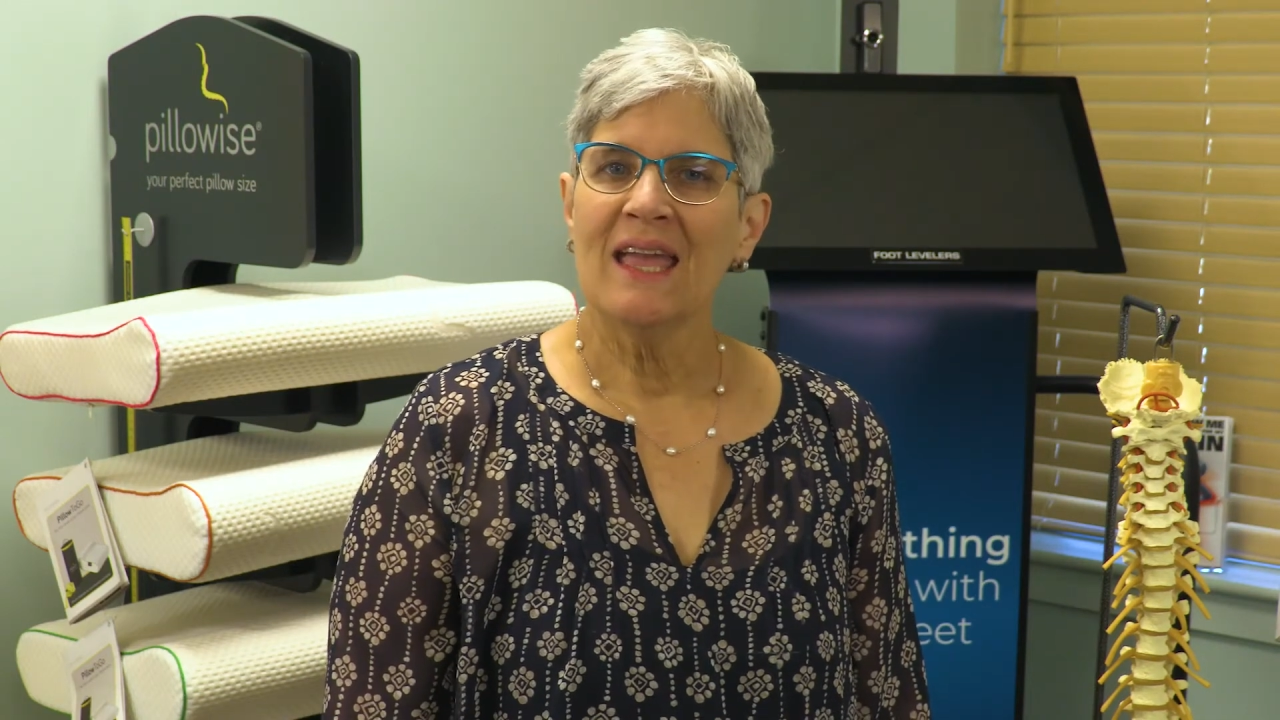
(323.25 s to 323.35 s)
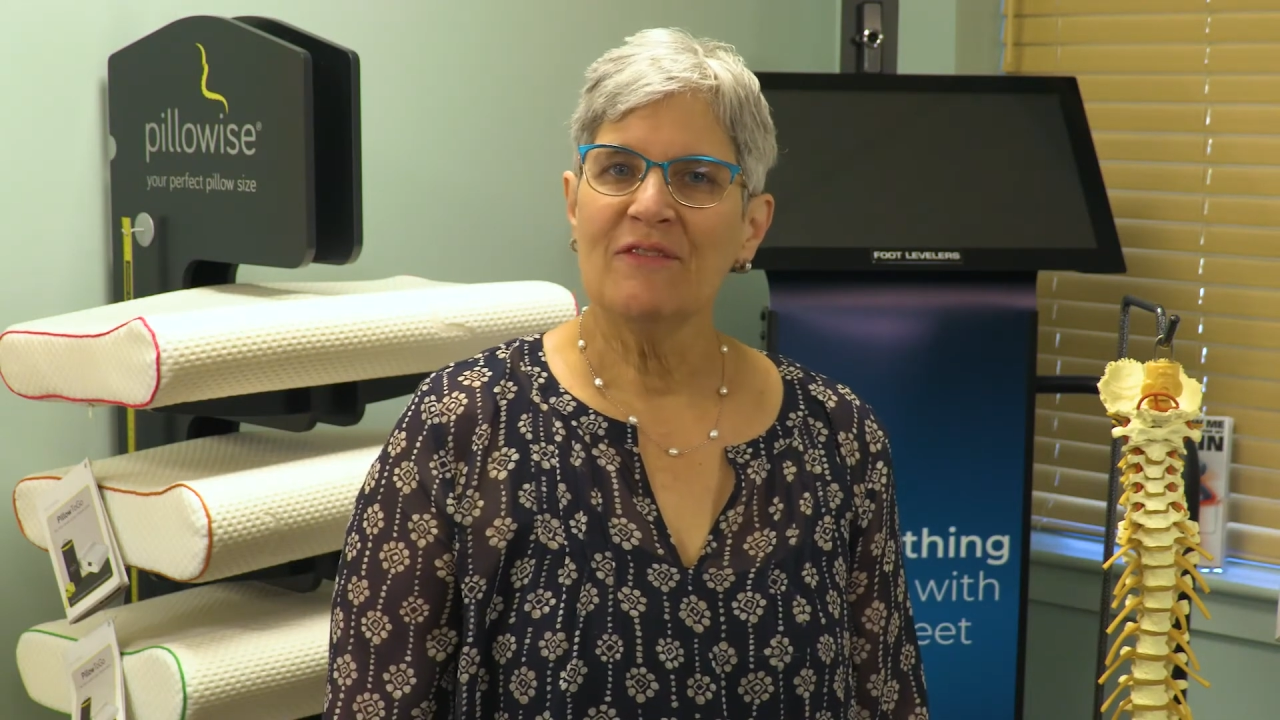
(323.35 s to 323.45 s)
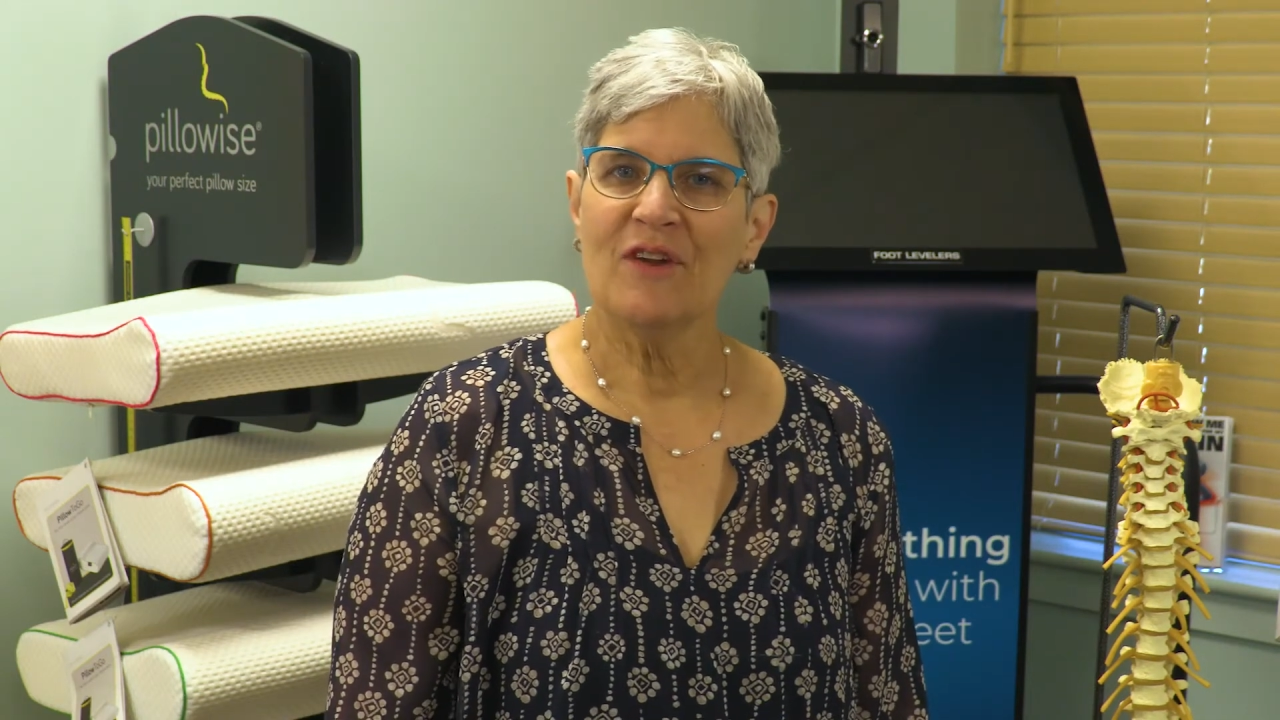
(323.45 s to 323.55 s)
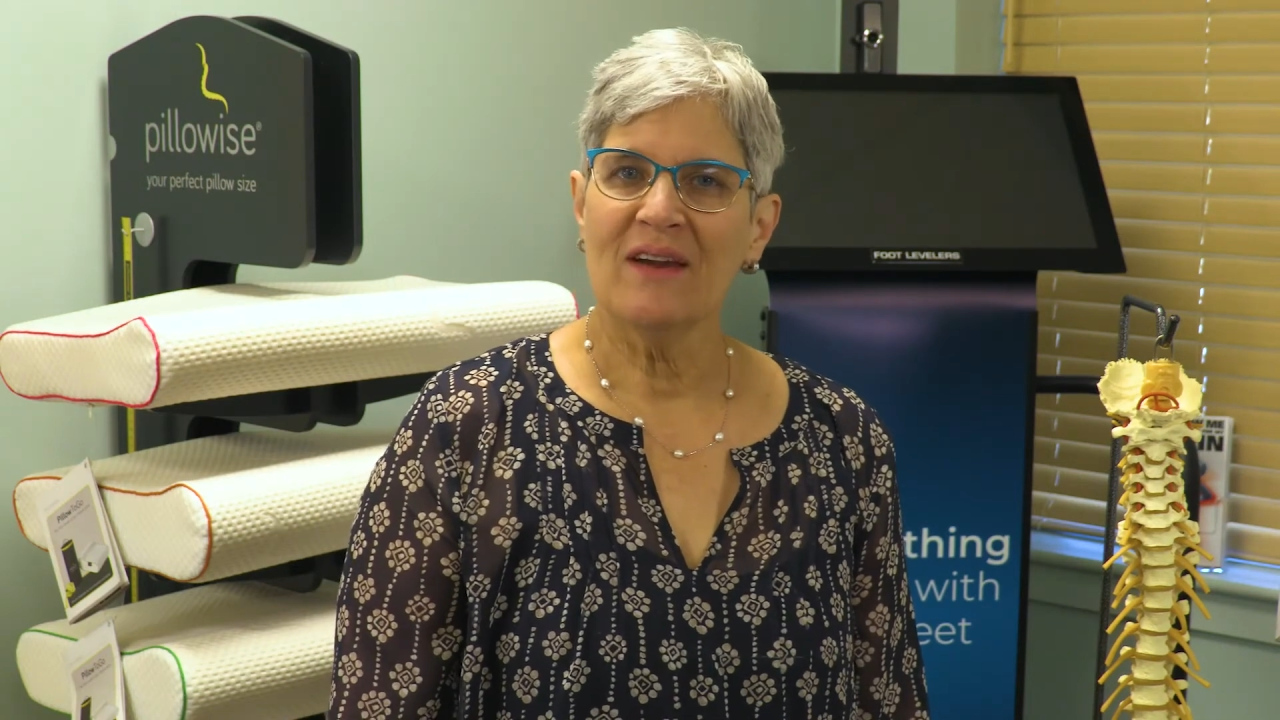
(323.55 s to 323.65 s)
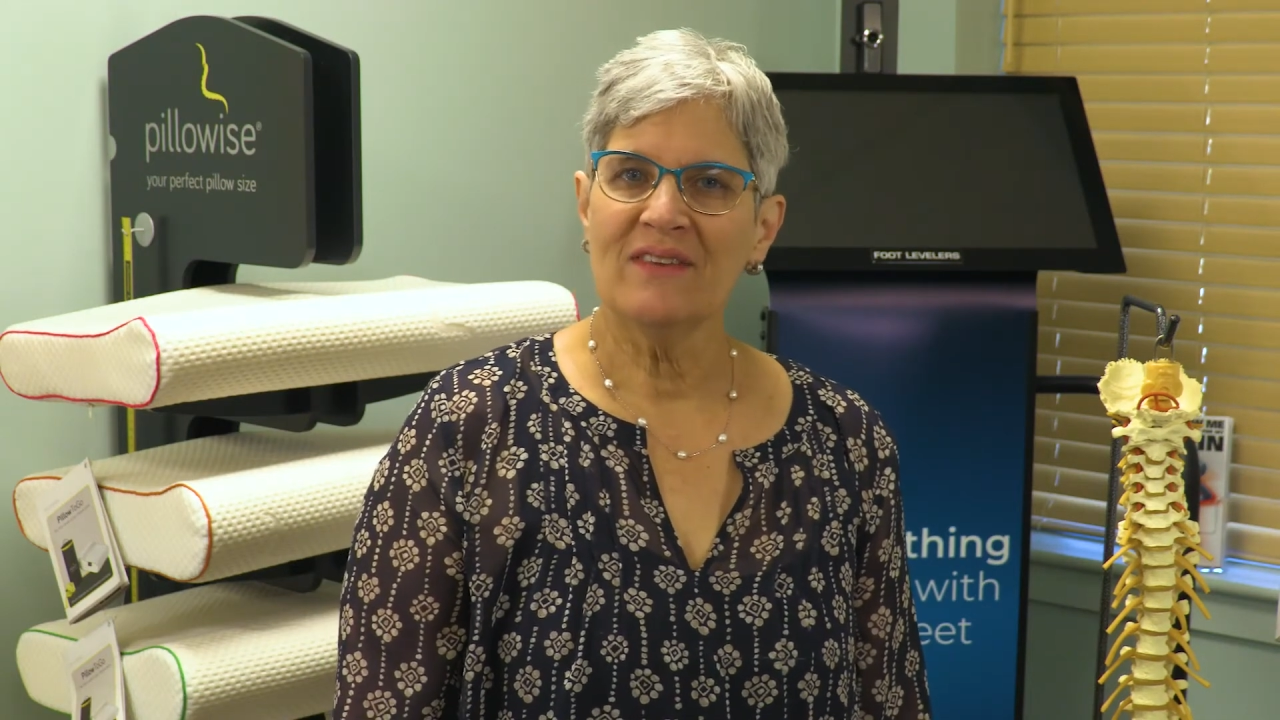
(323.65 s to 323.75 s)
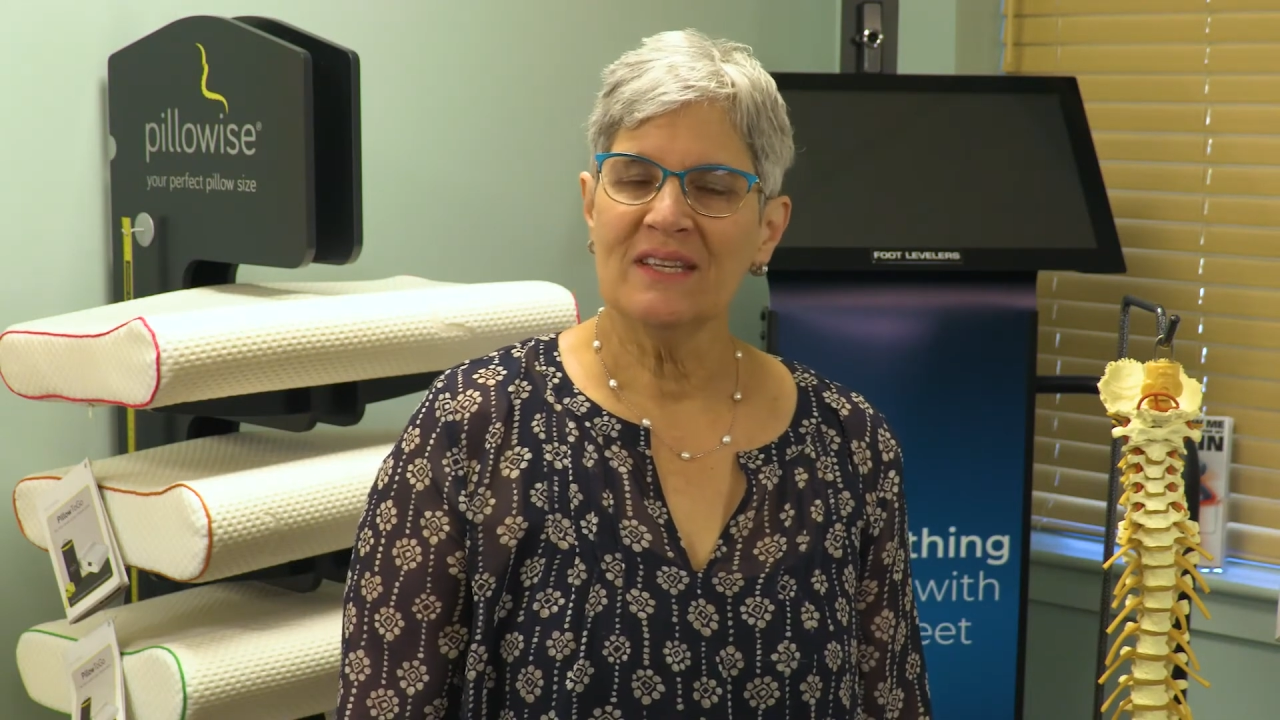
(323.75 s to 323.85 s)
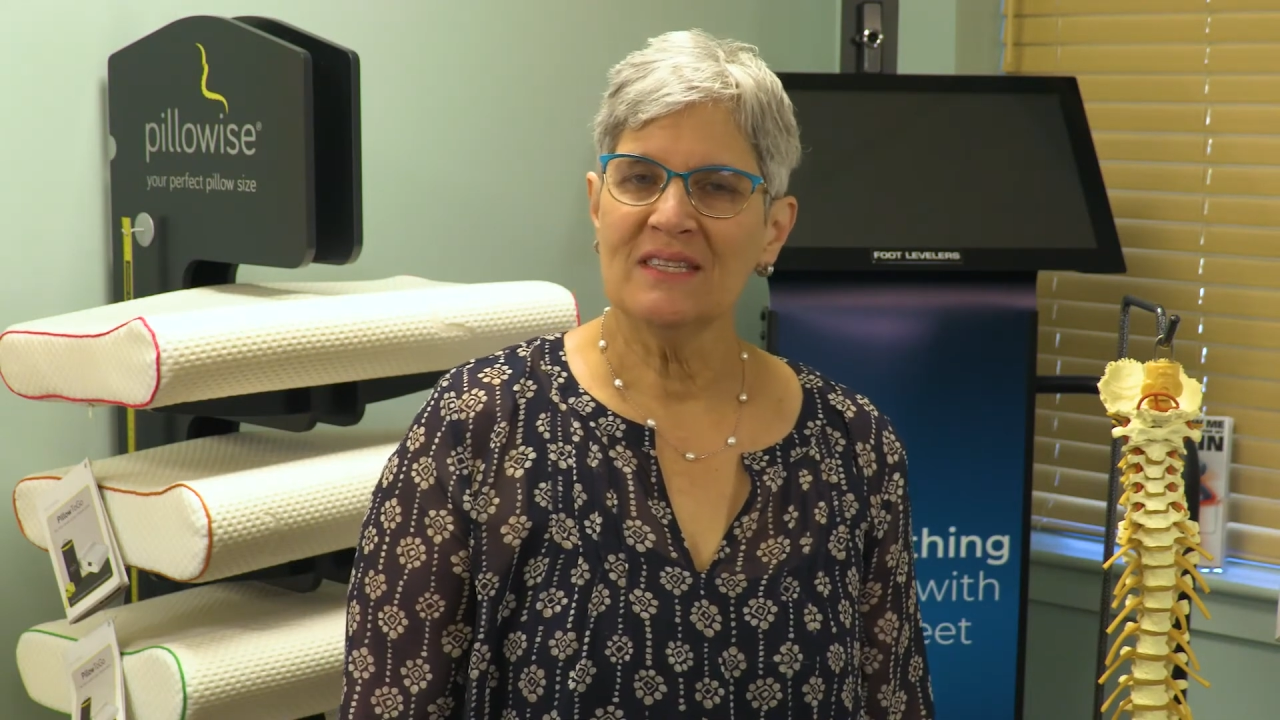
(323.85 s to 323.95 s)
If you have any